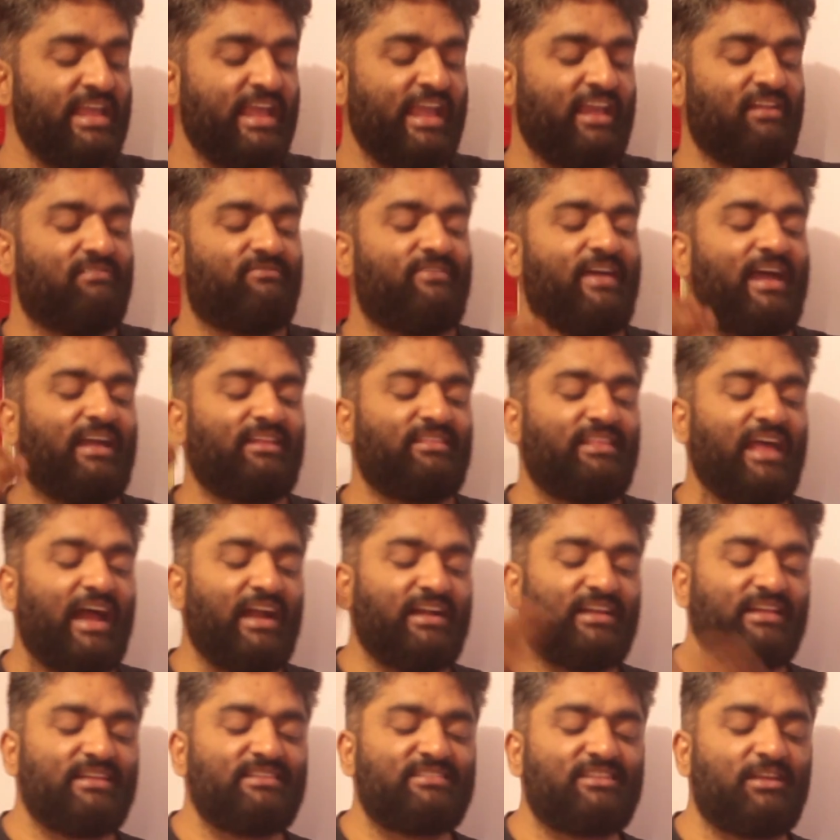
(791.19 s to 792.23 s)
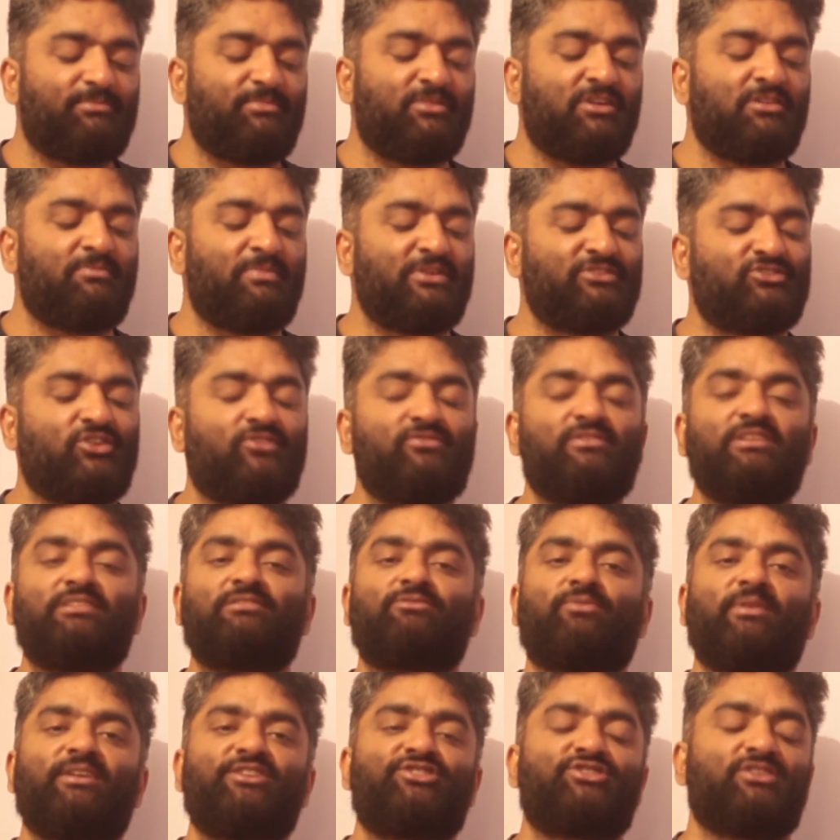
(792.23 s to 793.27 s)
In fact, that is the purpose of this
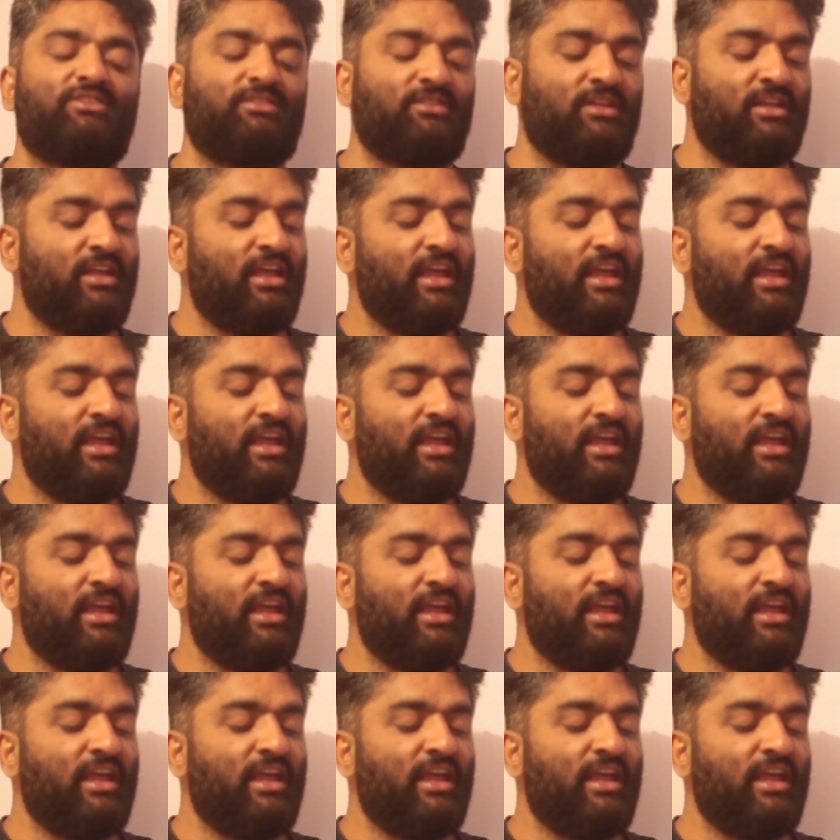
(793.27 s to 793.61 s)
question.